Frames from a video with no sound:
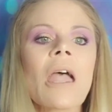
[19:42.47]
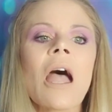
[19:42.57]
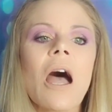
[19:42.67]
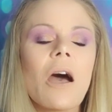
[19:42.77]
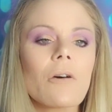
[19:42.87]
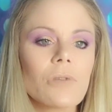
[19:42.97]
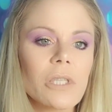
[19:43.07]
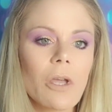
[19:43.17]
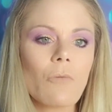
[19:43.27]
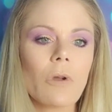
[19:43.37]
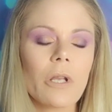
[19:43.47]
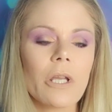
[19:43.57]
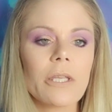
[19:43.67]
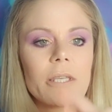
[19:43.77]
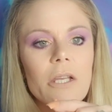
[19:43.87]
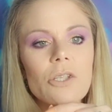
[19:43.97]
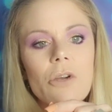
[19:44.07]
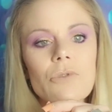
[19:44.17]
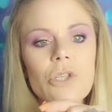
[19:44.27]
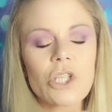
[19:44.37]
I also wanted to touch on
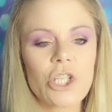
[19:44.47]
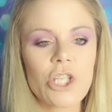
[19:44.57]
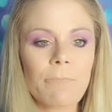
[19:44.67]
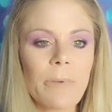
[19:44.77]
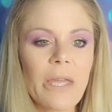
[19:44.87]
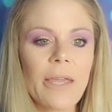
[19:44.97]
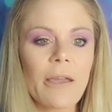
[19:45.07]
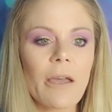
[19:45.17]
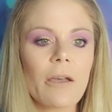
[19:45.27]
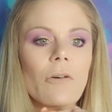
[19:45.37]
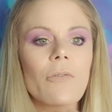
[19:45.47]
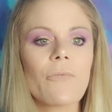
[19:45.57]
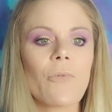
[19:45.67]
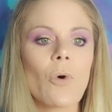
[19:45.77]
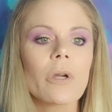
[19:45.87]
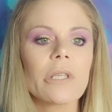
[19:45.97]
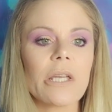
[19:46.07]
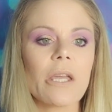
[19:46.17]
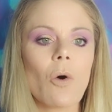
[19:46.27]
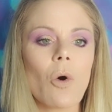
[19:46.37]
shipping for
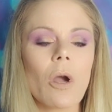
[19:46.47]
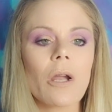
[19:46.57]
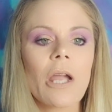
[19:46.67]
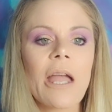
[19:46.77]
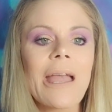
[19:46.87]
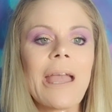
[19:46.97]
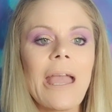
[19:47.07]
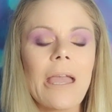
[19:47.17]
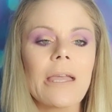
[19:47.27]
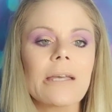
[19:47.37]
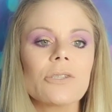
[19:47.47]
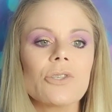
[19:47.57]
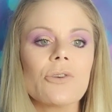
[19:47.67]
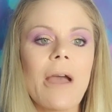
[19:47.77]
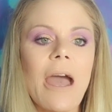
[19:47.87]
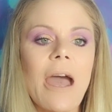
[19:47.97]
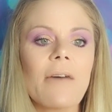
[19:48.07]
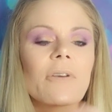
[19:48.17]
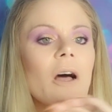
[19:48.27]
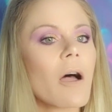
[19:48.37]
Dior. And you have
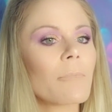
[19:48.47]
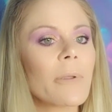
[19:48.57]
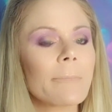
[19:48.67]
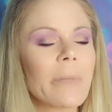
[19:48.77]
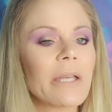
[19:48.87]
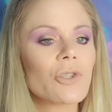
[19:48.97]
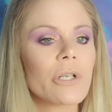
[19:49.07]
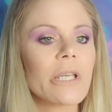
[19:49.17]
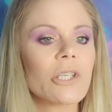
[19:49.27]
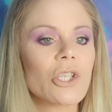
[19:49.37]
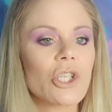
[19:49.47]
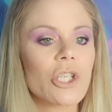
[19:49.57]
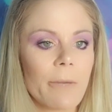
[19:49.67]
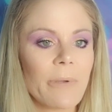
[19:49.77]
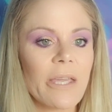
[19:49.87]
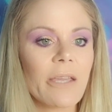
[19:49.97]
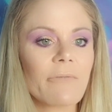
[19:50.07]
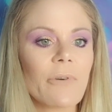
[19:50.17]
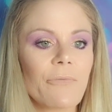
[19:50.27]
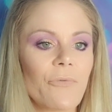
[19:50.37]
complimentary shipping
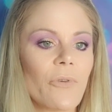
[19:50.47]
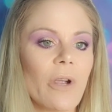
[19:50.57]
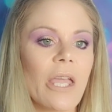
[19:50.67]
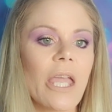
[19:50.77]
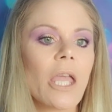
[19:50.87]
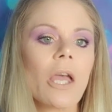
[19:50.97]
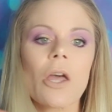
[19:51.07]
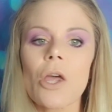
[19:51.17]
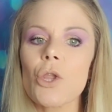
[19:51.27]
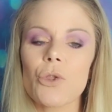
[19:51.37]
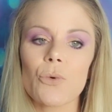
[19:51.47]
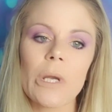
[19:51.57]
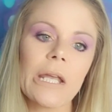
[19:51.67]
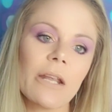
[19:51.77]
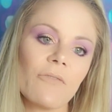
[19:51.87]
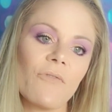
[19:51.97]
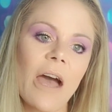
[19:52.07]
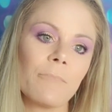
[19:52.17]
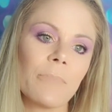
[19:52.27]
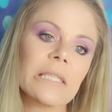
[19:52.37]
for free 3 to 5
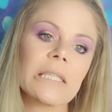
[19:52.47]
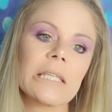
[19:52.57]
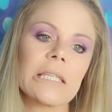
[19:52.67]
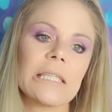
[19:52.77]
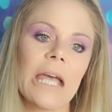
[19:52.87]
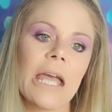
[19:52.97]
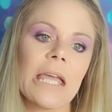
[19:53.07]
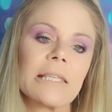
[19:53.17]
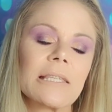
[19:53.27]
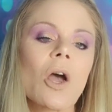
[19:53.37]
business days,